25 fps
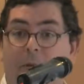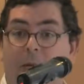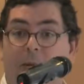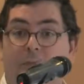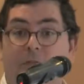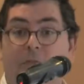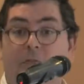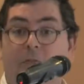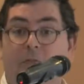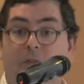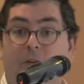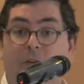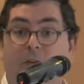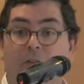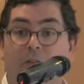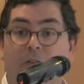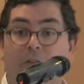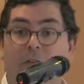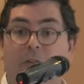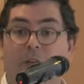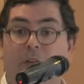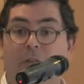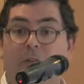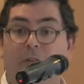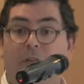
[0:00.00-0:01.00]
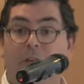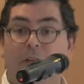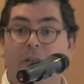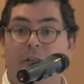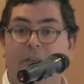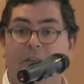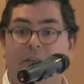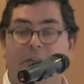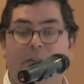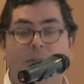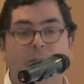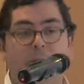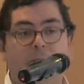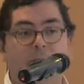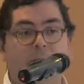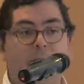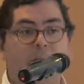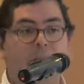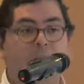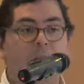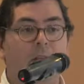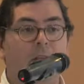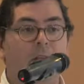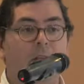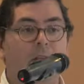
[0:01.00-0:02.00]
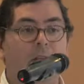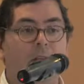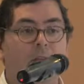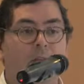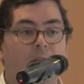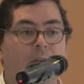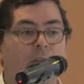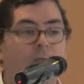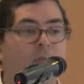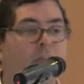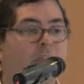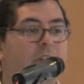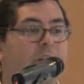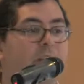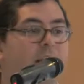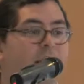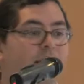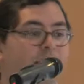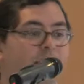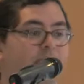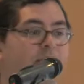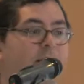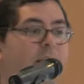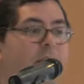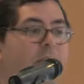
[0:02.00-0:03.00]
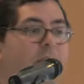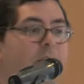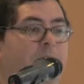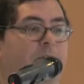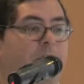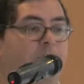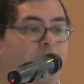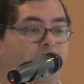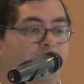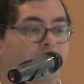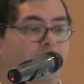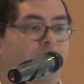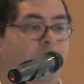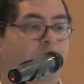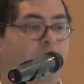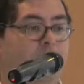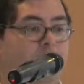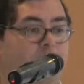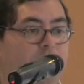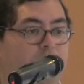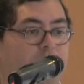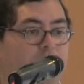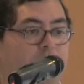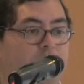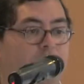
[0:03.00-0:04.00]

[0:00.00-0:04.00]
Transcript: And it was not released. What was the next step of this?